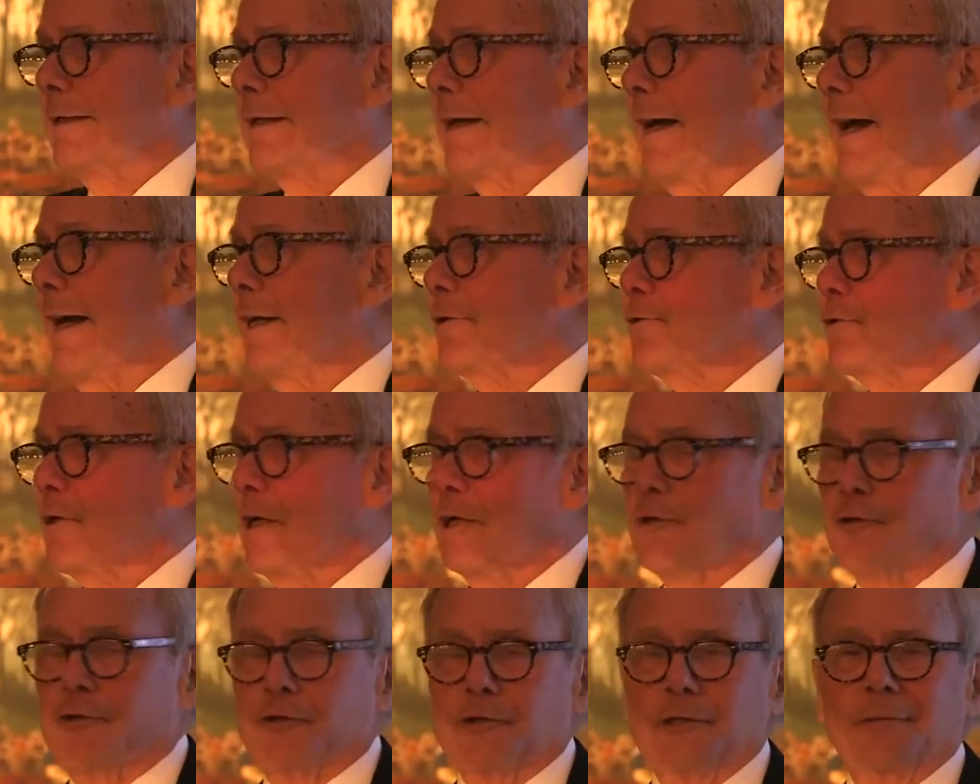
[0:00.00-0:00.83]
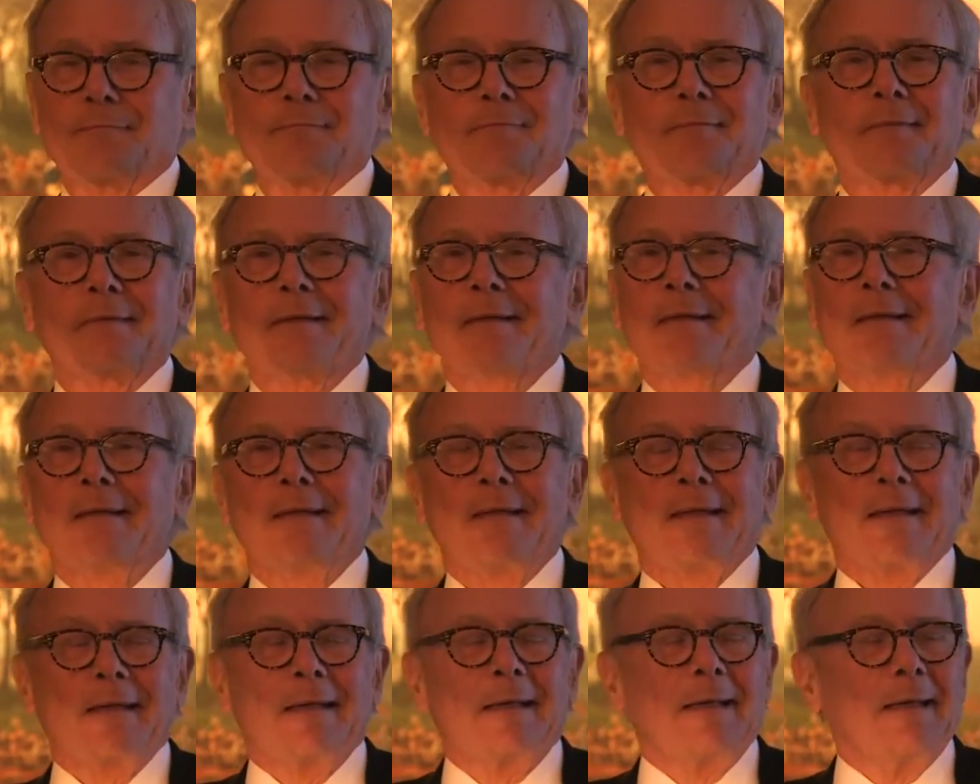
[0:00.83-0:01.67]
Guy changes it.
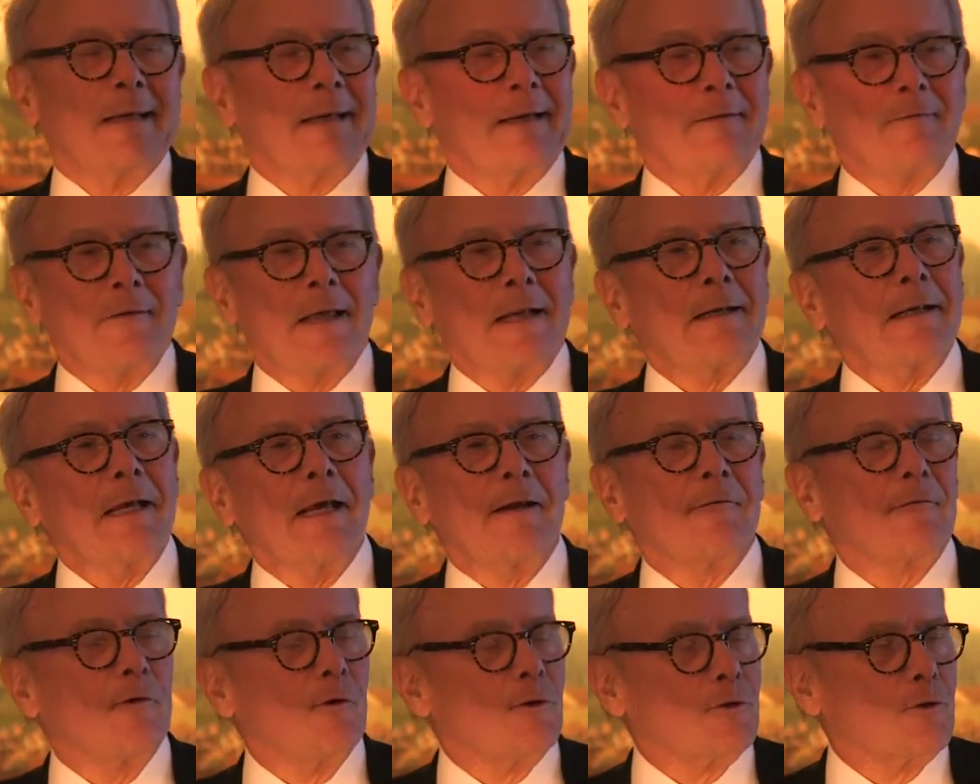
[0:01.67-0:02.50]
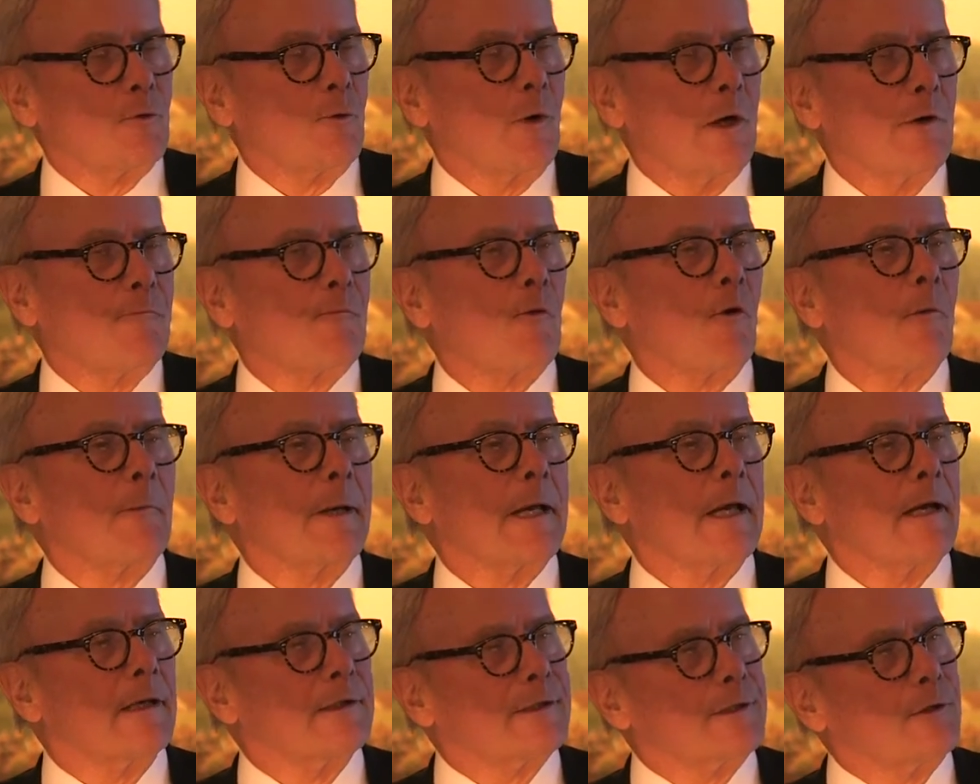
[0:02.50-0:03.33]
That kind of goes away for
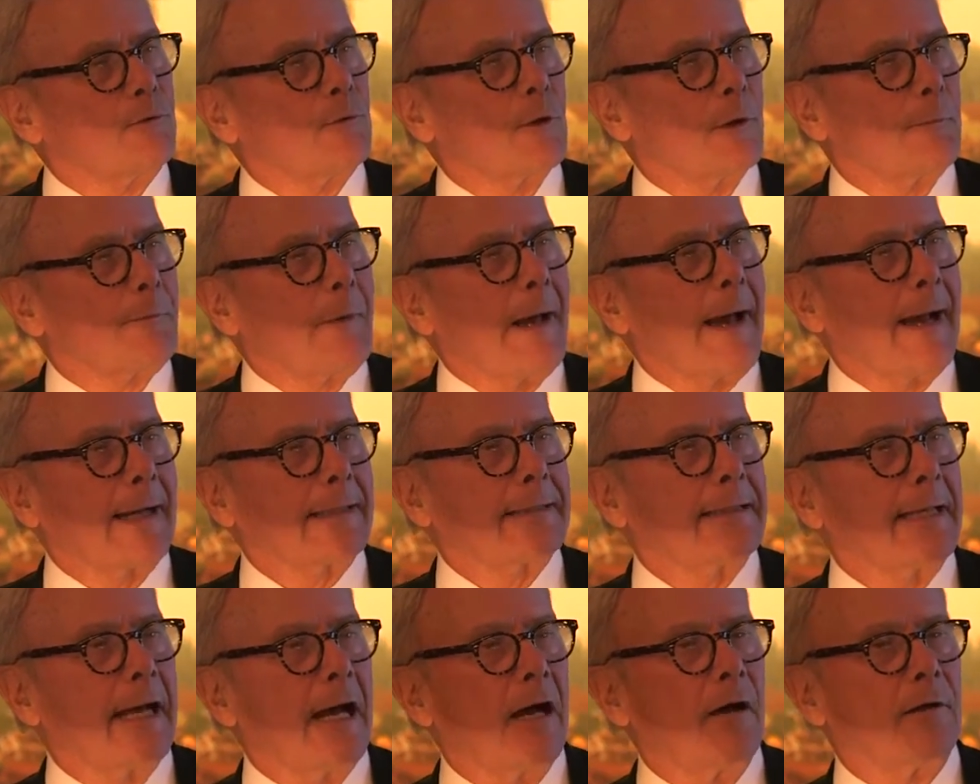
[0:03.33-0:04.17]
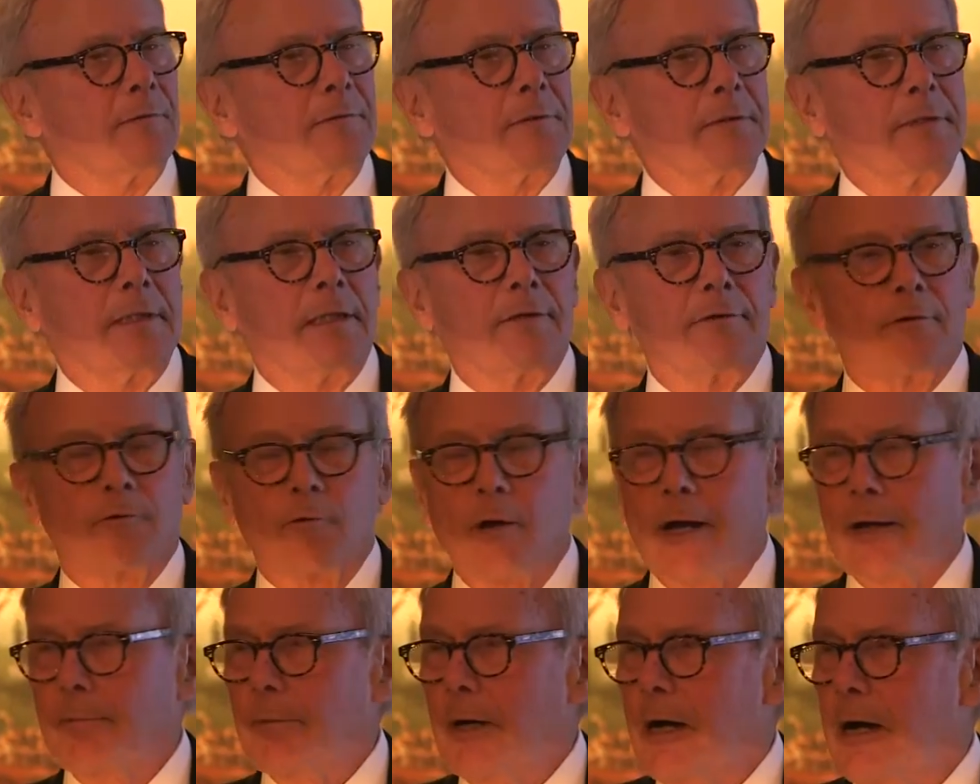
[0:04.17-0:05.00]
me until we're back down in the
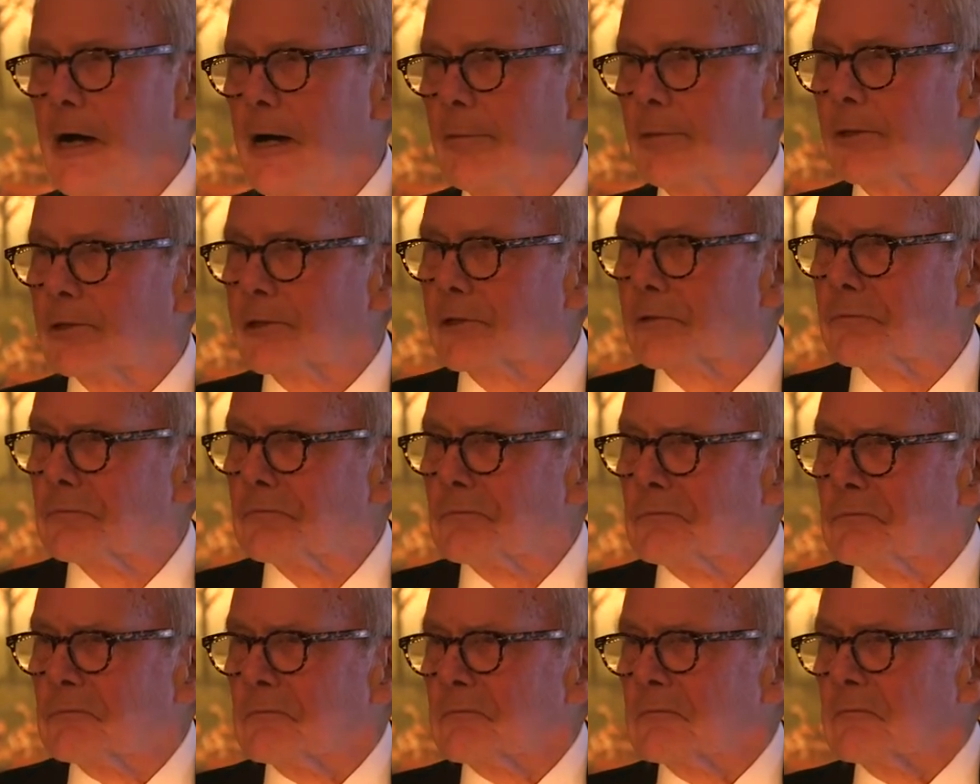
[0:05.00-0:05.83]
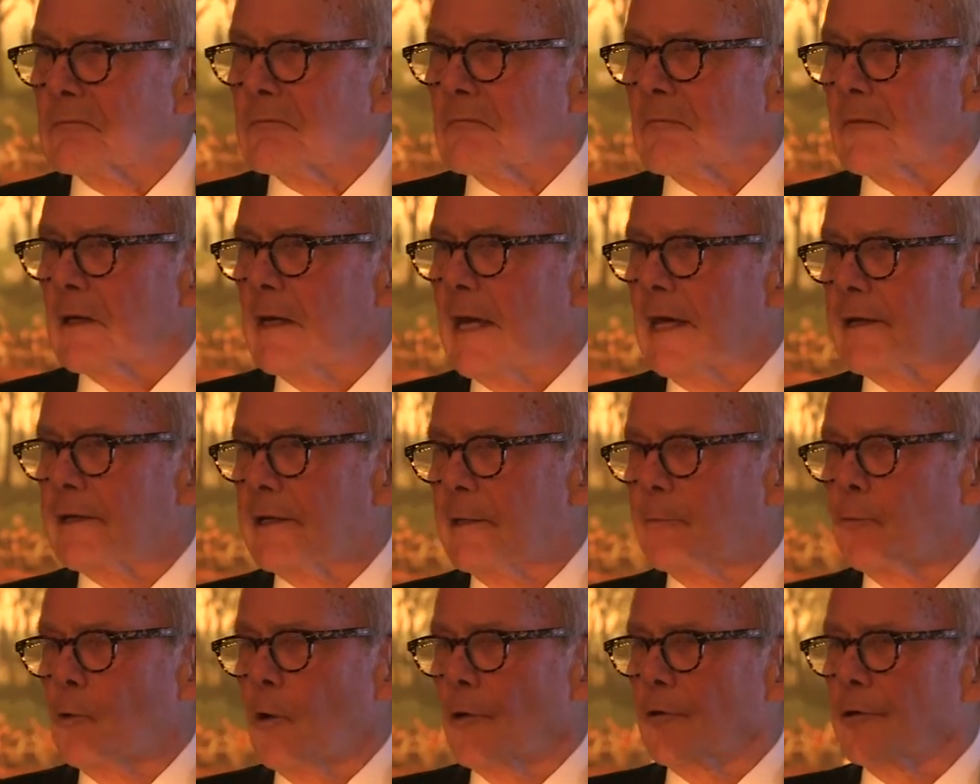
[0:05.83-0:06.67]
Grand Bahamas at
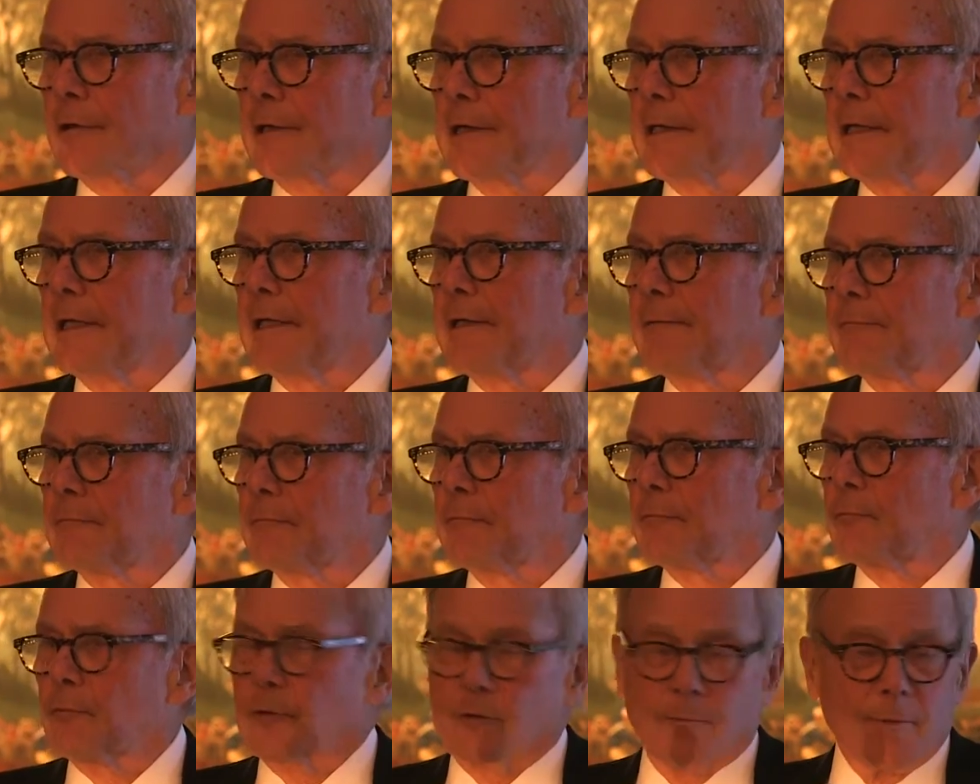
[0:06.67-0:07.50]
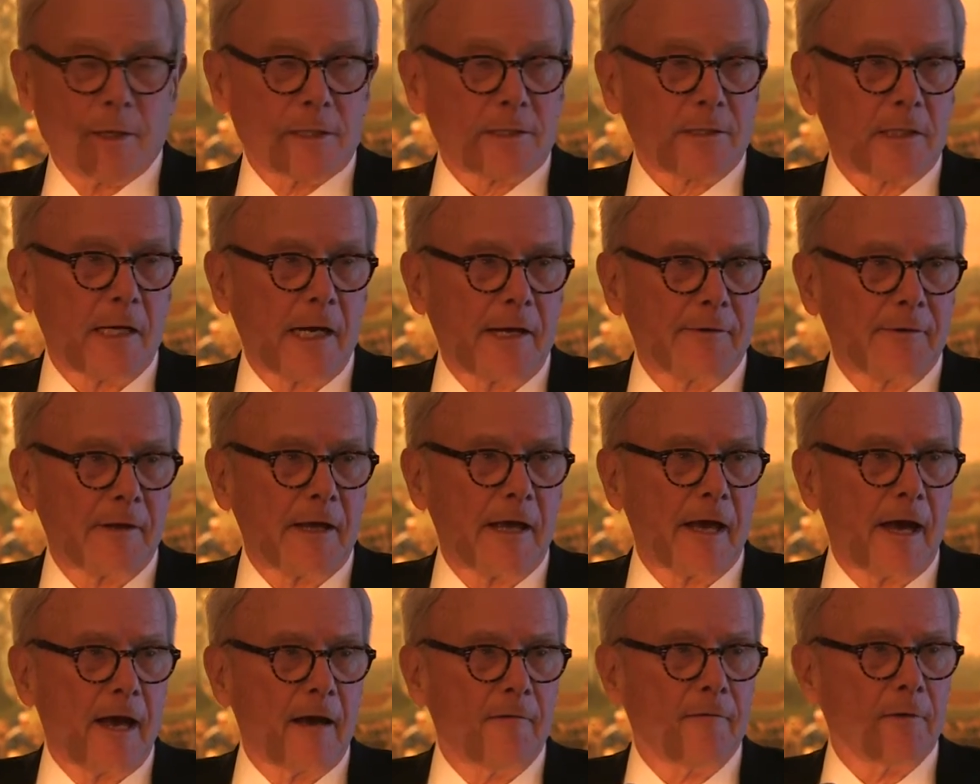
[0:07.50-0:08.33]
Deepwater Key with the best guy
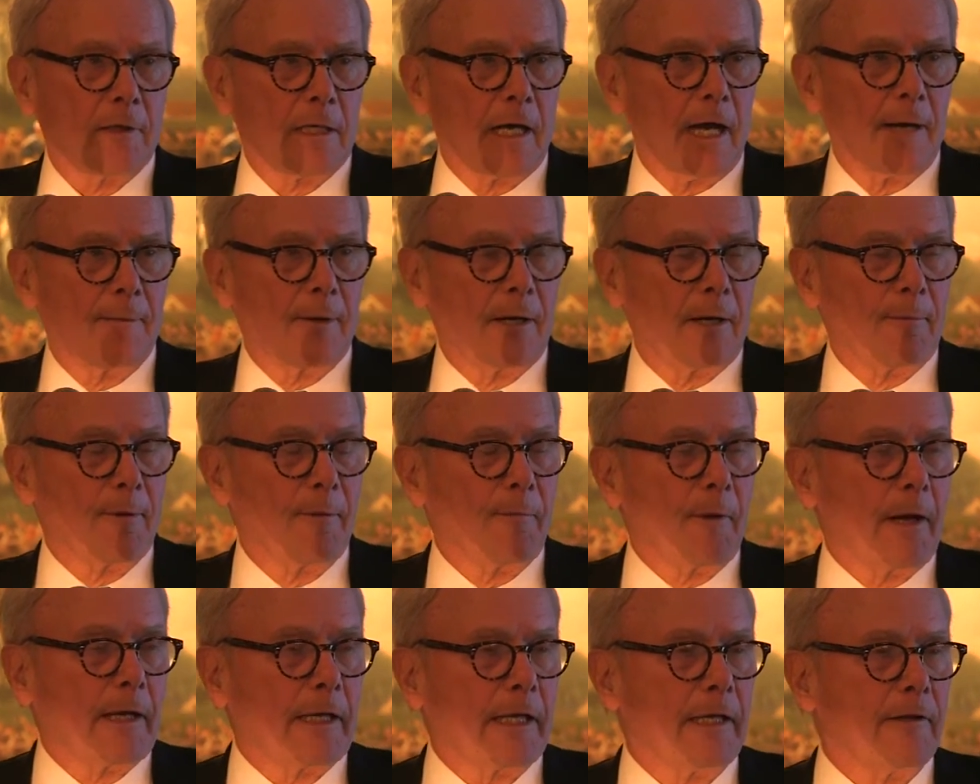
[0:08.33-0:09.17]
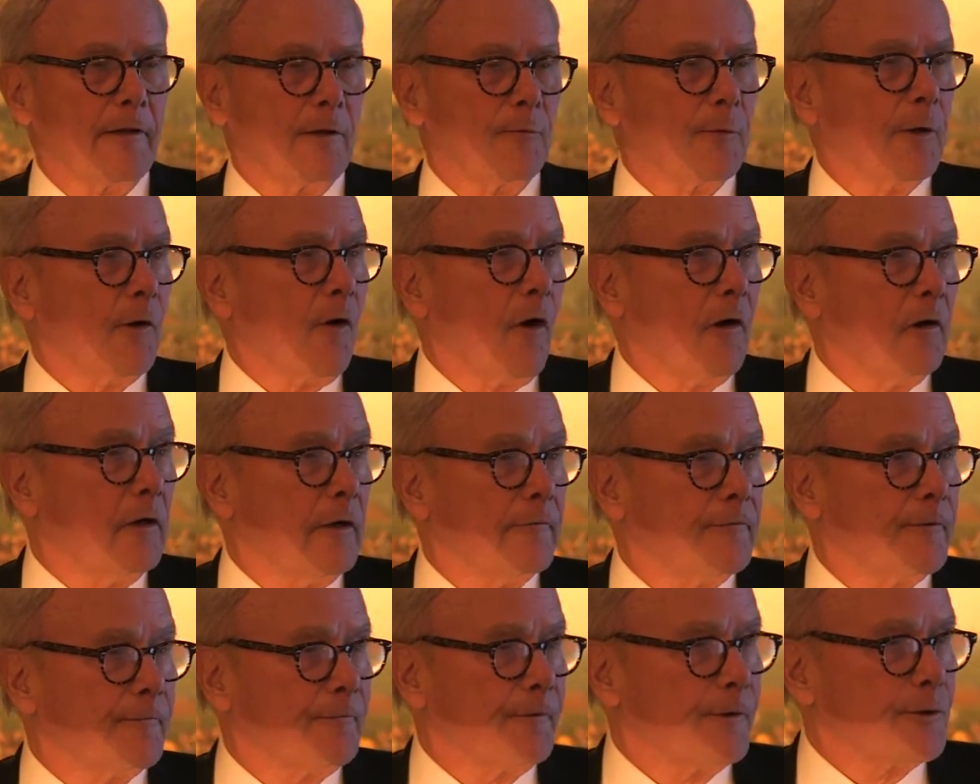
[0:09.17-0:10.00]
they have, a guy by the name of Mecki that we all
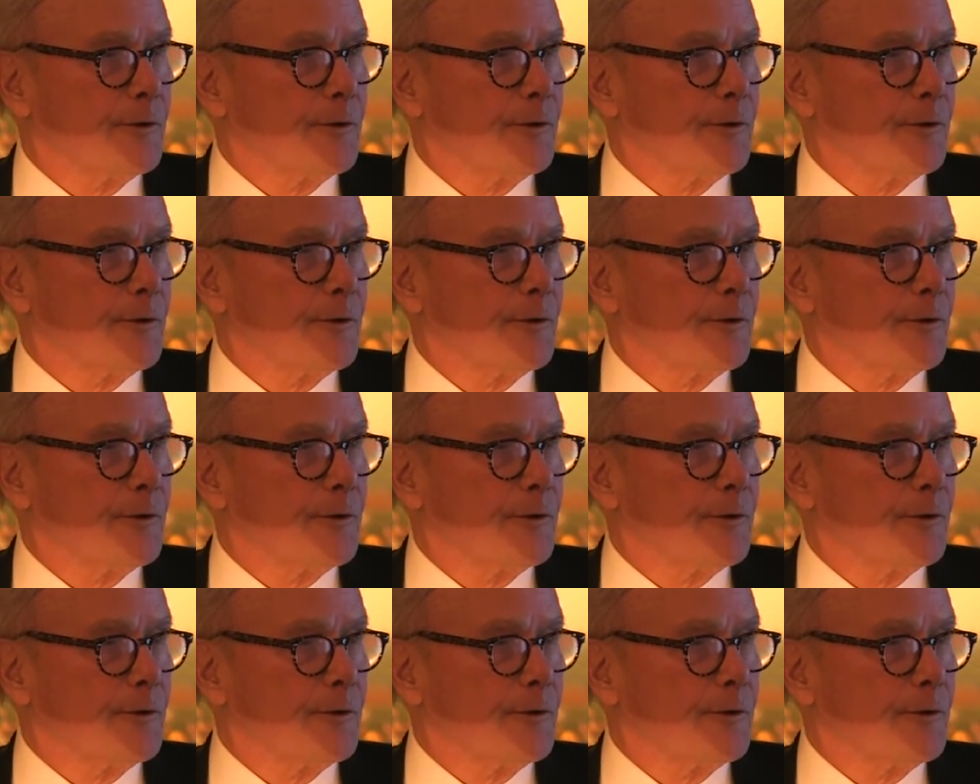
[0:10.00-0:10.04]
love to